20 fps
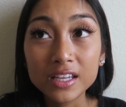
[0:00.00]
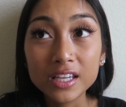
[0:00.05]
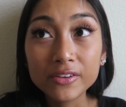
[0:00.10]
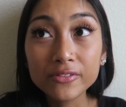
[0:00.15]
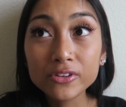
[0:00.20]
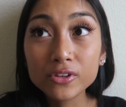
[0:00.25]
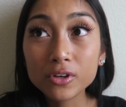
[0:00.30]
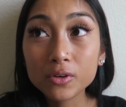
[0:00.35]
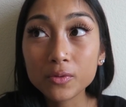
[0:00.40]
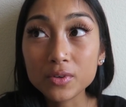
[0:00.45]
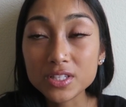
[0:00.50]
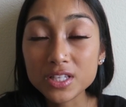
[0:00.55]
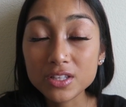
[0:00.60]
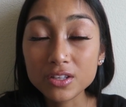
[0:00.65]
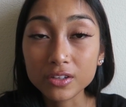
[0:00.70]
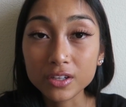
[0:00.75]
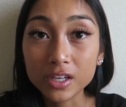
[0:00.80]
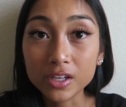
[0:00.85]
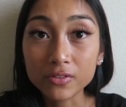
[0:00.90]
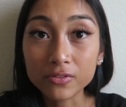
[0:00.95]
even though I
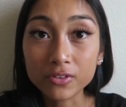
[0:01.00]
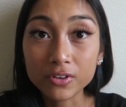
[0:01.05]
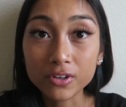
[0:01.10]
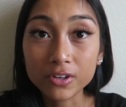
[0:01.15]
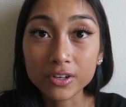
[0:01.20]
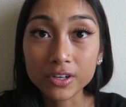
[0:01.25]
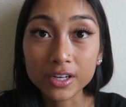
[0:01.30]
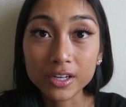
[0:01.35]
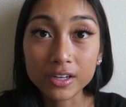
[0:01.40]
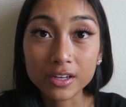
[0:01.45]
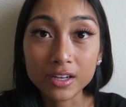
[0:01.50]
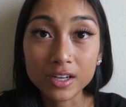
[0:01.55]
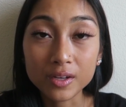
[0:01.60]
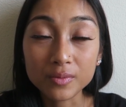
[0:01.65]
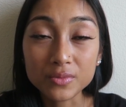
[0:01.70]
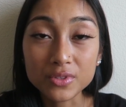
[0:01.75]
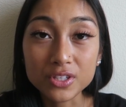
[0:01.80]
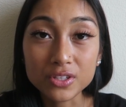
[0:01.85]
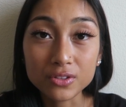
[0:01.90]
wasn't looking for um,